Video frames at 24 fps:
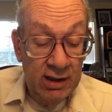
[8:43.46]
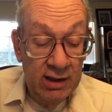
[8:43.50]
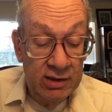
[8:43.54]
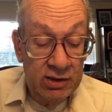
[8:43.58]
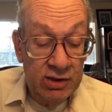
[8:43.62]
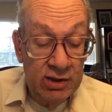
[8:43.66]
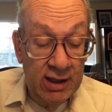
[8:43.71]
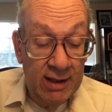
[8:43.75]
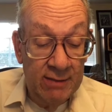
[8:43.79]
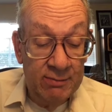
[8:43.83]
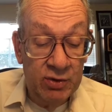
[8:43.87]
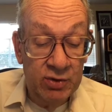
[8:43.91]

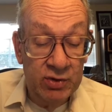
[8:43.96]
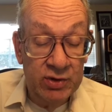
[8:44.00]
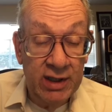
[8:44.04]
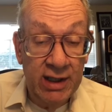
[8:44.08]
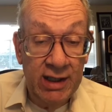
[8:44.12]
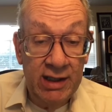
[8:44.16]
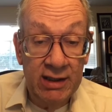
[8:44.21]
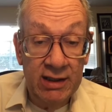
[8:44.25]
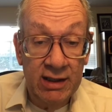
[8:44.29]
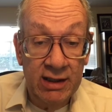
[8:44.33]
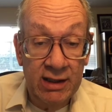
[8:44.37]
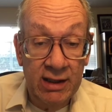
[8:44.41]
chapters
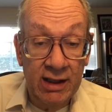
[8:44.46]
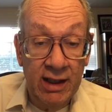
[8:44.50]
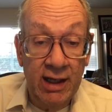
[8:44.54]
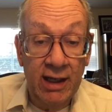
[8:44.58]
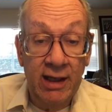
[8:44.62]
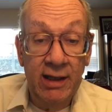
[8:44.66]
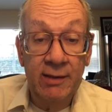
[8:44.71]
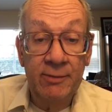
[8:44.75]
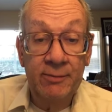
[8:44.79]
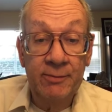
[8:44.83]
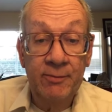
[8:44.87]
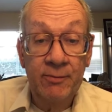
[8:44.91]
8 and
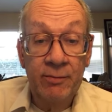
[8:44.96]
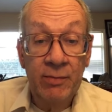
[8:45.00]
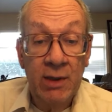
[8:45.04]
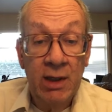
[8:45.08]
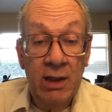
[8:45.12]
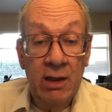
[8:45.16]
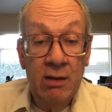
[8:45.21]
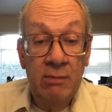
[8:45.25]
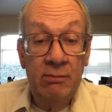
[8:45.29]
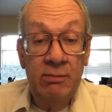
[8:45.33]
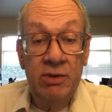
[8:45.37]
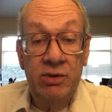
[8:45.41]
9.
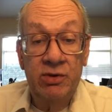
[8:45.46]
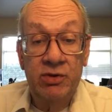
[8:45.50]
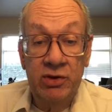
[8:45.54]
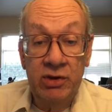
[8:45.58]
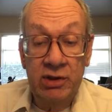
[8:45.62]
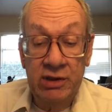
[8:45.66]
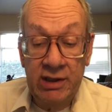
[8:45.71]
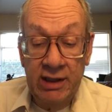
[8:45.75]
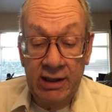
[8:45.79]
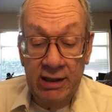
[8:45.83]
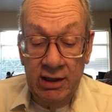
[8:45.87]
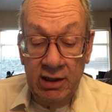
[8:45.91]
Be sure
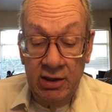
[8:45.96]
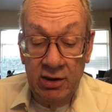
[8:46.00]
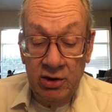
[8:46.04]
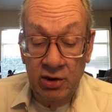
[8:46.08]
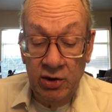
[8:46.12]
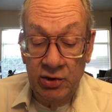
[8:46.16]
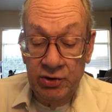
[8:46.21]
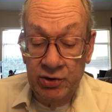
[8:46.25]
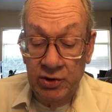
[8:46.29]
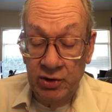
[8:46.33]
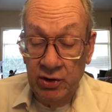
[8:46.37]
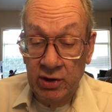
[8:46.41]
you take a
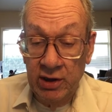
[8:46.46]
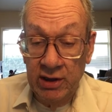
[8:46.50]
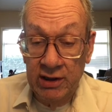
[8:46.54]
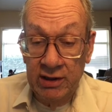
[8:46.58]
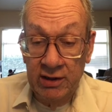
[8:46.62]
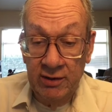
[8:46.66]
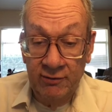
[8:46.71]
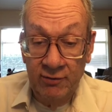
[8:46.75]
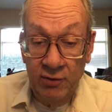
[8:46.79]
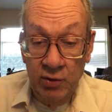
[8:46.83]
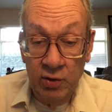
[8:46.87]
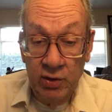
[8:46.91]
close look at
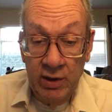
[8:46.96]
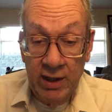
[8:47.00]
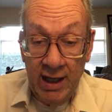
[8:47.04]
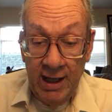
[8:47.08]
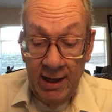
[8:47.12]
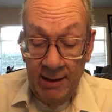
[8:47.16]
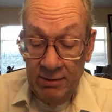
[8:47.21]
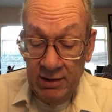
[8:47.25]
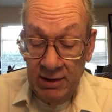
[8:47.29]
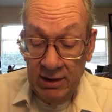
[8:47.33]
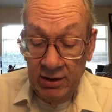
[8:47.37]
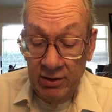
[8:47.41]
the
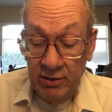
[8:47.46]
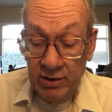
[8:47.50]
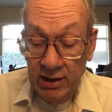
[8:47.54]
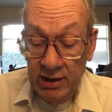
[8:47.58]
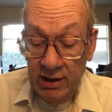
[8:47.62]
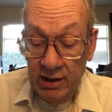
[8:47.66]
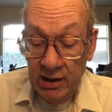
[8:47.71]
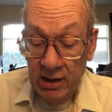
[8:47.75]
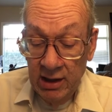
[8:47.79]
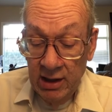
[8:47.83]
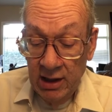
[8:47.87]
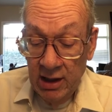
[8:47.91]

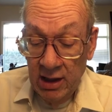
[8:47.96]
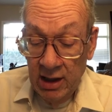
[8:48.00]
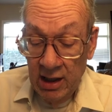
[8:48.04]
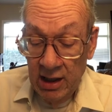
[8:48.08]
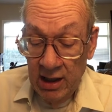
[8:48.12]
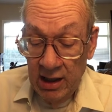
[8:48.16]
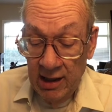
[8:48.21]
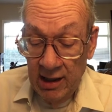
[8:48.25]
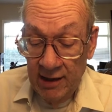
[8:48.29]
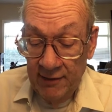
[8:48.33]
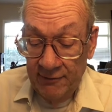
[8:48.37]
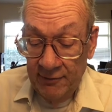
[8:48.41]
vocabulary
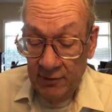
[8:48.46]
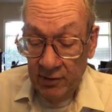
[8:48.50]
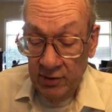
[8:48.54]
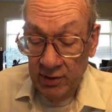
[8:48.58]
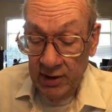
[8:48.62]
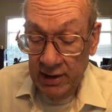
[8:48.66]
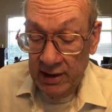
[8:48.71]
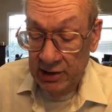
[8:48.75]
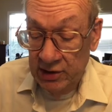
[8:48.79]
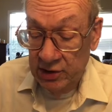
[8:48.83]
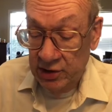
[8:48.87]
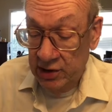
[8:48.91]
for
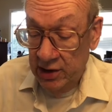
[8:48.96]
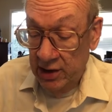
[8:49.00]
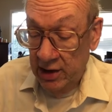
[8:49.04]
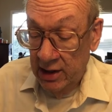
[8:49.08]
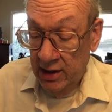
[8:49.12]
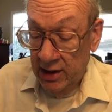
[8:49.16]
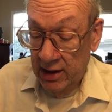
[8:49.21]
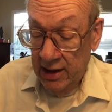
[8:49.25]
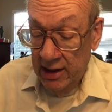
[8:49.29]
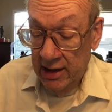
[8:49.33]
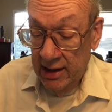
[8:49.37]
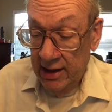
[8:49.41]
each,
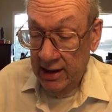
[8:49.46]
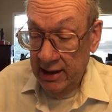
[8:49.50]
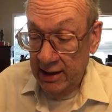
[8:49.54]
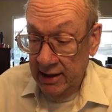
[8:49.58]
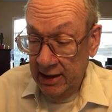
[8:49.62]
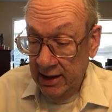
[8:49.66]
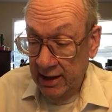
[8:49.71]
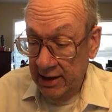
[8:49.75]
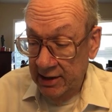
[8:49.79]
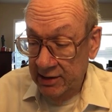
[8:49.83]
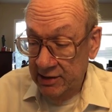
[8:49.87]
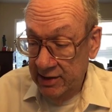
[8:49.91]

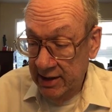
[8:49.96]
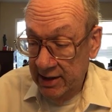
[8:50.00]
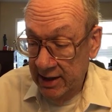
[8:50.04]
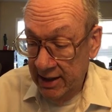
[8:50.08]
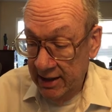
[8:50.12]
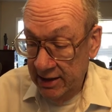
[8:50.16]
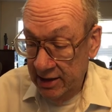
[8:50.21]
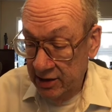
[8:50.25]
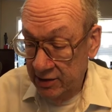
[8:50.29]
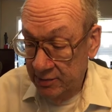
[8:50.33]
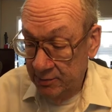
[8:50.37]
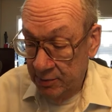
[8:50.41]
as
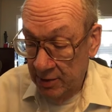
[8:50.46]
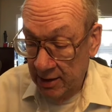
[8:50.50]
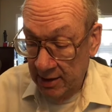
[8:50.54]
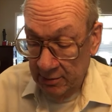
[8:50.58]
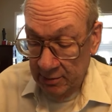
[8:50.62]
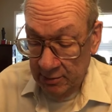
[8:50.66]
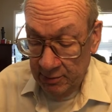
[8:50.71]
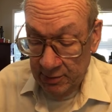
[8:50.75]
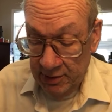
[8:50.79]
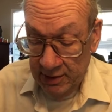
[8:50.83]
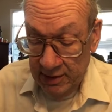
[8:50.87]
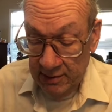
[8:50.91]
that is
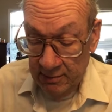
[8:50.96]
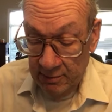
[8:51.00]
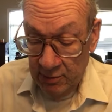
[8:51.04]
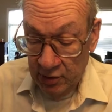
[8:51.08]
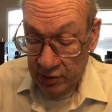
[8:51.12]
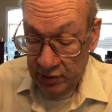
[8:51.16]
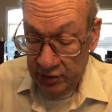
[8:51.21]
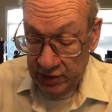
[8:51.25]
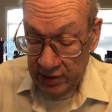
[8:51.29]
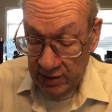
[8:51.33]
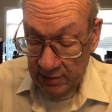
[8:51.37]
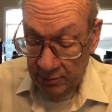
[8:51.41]
probably the
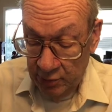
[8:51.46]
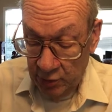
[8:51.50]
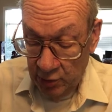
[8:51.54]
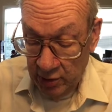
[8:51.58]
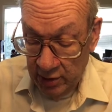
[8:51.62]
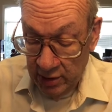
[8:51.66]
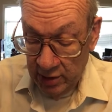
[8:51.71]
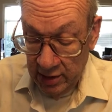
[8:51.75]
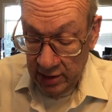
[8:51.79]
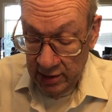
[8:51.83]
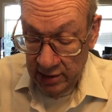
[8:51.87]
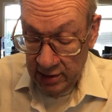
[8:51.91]
most
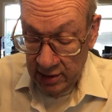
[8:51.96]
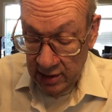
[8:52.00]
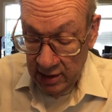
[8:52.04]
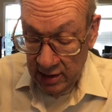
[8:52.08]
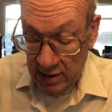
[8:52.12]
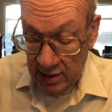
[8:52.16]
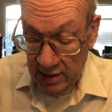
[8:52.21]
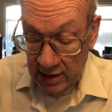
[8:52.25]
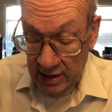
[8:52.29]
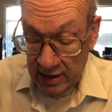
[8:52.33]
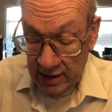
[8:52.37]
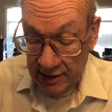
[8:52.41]
important
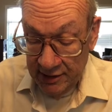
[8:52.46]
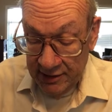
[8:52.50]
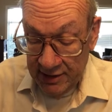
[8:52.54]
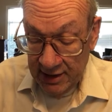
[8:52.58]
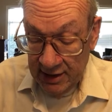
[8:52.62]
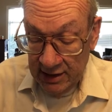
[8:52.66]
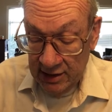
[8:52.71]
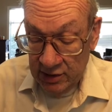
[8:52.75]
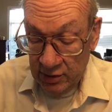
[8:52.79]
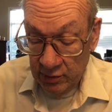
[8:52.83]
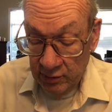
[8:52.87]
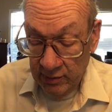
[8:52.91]

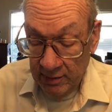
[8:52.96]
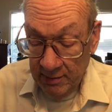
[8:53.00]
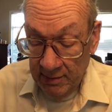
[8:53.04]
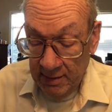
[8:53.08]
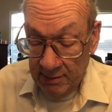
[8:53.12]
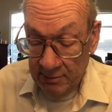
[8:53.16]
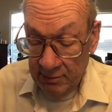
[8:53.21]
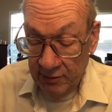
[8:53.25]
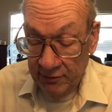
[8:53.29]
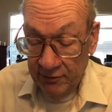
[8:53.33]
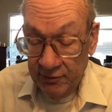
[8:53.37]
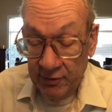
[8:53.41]
thing to
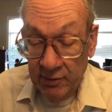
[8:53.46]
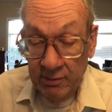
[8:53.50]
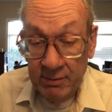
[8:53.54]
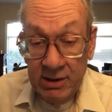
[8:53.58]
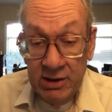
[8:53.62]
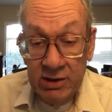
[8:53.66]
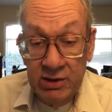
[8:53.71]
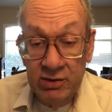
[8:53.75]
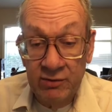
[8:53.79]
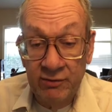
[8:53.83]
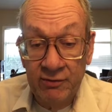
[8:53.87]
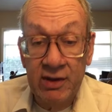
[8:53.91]
remember from
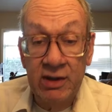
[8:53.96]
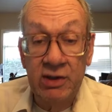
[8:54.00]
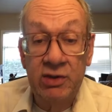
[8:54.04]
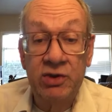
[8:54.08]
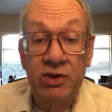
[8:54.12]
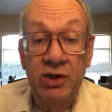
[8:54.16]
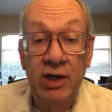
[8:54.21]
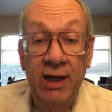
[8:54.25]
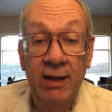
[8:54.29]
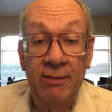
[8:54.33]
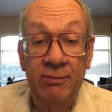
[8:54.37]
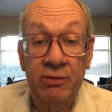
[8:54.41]
each of these
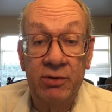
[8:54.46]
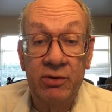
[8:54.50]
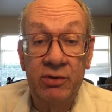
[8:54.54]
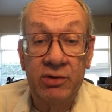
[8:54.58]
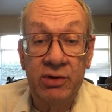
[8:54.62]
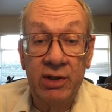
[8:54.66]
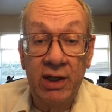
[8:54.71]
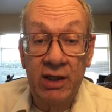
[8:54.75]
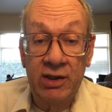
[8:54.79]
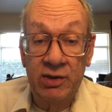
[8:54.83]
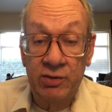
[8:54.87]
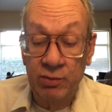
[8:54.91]

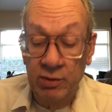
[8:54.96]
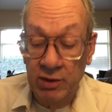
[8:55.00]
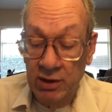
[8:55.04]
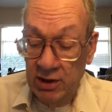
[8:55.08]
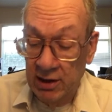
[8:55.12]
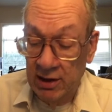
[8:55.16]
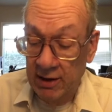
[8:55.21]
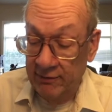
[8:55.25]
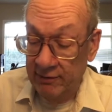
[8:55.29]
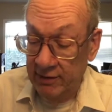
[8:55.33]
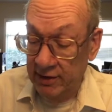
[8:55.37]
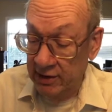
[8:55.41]
chapters as we're
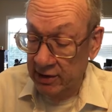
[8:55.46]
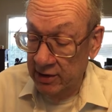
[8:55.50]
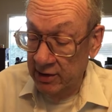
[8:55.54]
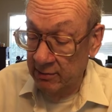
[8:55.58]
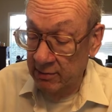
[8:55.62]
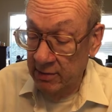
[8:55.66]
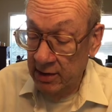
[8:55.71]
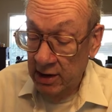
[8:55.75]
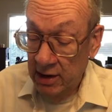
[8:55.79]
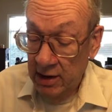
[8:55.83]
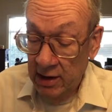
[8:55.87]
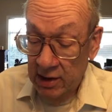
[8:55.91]
covering
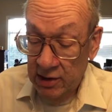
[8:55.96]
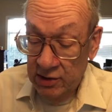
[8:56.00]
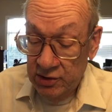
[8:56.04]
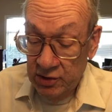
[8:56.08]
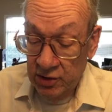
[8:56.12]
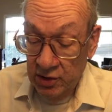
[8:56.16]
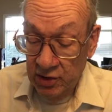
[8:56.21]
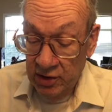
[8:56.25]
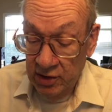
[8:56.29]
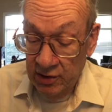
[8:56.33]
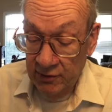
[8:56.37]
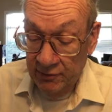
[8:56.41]
them
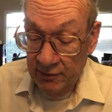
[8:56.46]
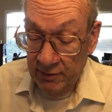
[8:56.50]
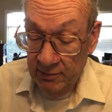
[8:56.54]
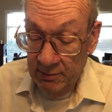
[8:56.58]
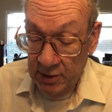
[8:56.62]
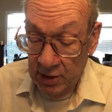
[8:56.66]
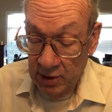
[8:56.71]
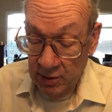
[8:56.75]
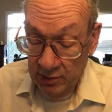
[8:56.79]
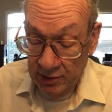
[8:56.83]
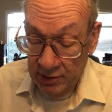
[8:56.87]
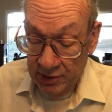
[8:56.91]
so that you're
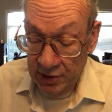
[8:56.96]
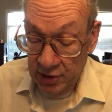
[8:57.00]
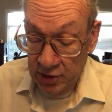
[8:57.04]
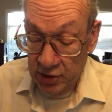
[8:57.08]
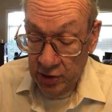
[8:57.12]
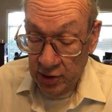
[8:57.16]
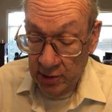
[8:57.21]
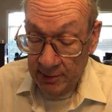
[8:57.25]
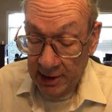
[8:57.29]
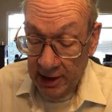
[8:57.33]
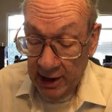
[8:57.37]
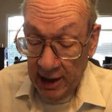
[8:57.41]
familiar with the
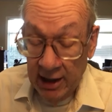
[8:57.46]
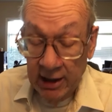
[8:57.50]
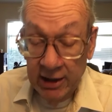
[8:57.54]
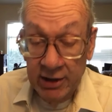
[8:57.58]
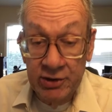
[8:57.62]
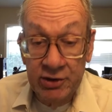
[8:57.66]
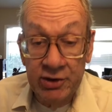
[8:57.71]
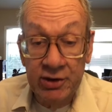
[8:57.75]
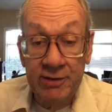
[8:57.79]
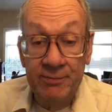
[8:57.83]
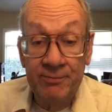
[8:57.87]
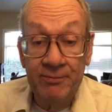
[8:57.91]

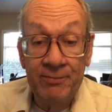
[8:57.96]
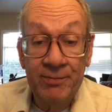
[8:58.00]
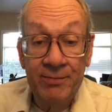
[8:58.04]
terminology.